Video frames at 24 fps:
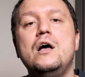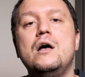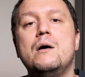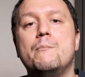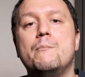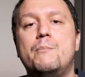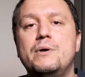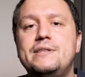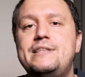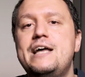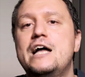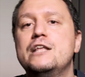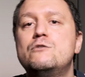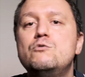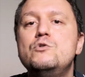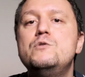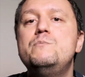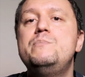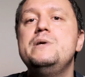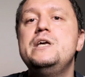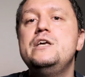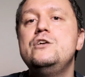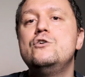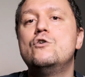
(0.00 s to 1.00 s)
But that would
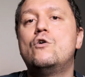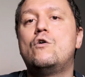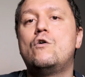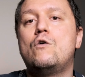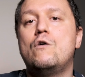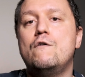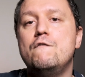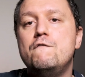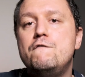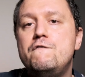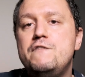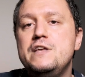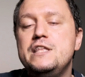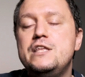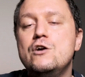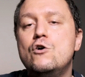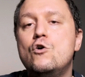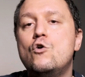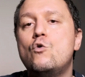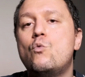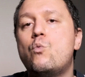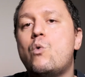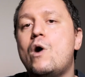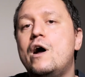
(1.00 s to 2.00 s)
be your
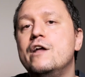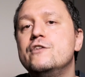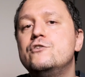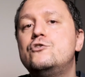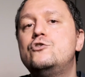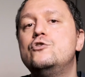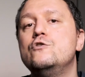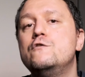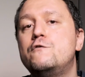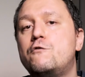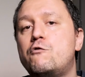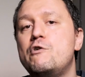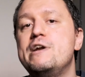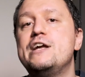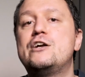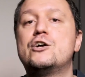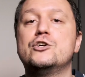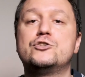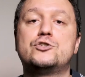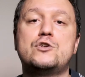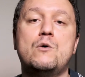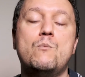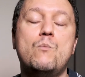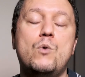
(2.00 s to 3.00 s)
video 1, 2, 3
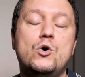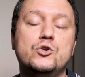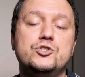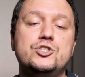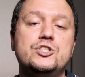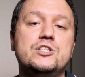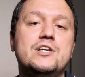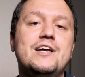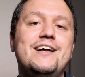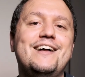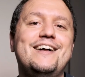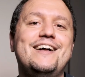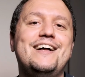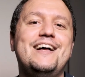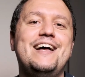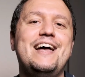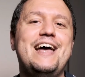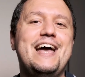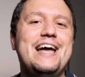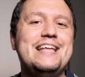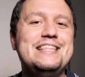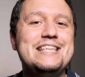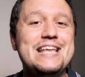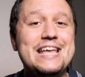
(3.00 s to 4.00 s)
custom modes.
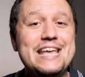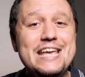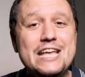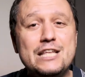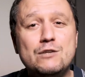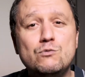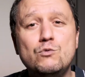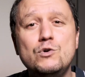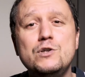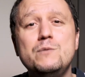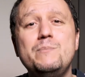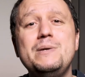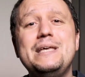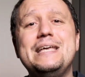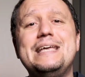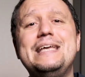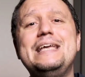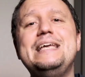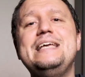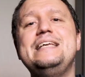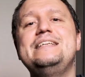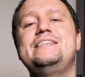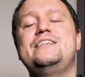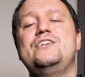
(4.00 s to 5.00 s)
And it would be
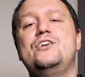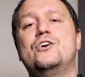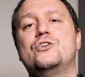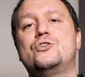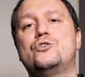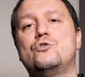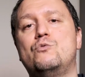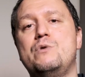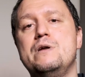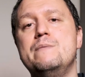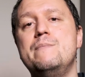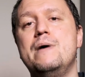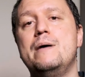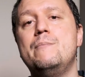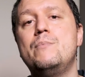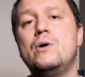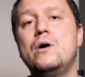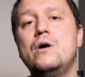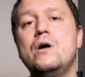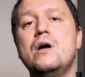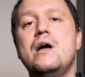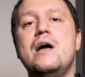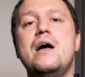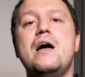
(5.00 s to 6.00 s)
easier to
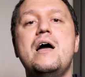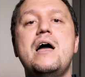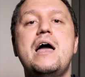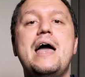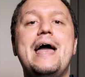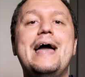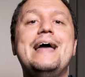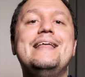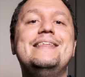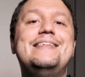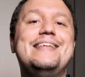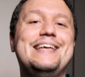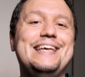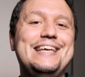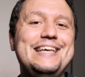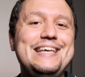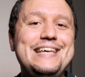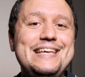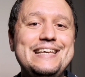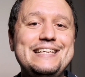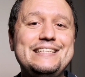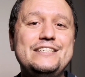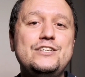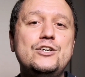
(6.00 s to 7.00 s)
remember and
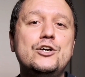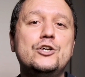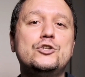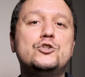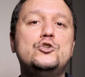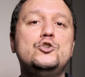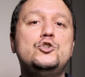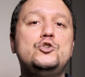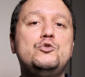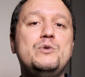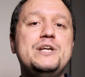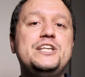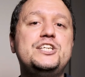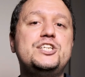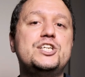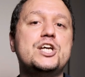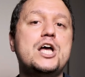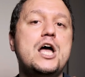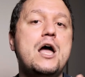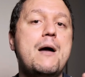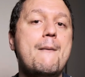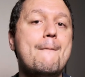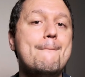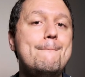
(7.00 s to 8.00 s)
easier to switch
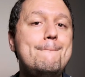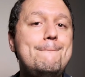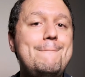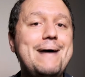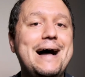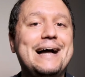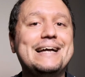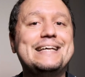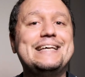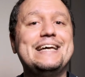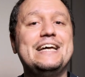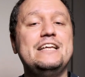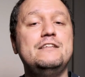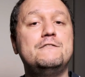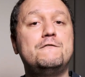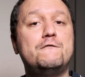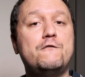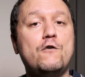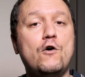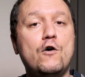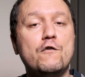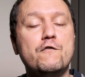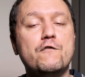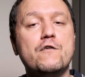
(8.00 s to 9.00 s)
back and
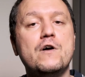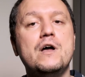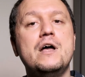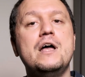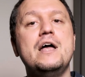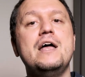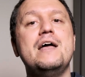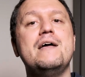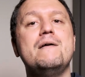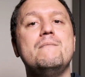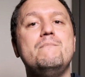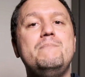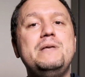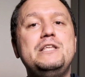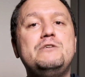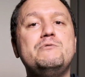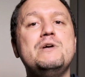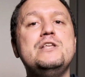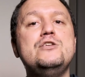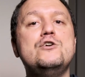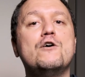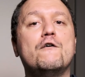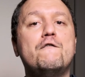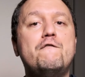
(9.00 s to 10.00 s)
forth
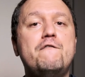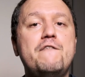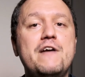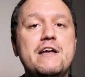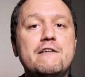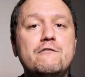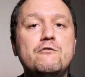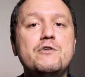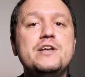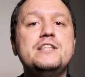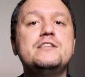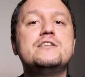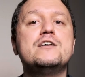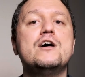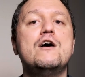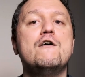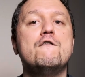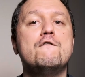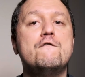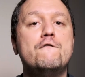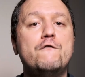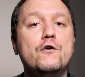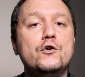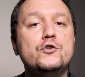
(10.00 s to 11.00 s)
between your favorite
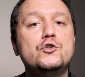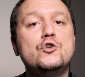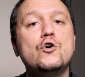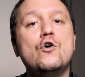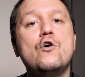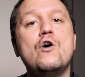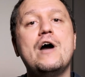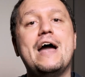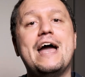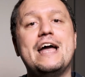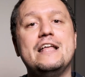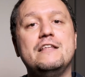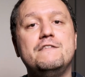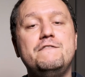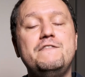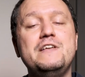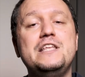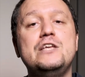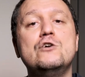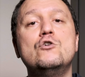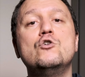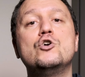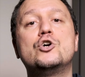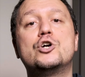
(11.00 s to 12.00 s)
photo and
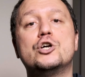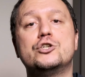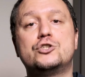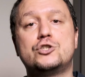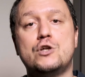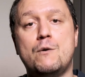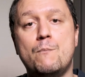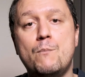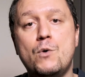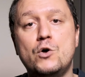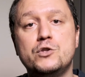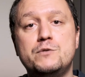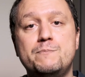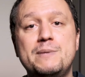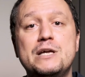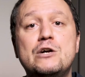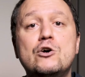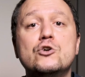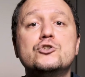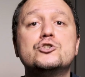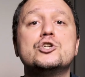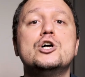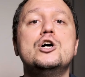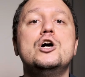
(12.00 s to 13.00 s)
video custom modes,
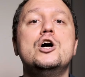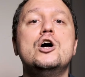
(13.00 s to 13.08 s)
because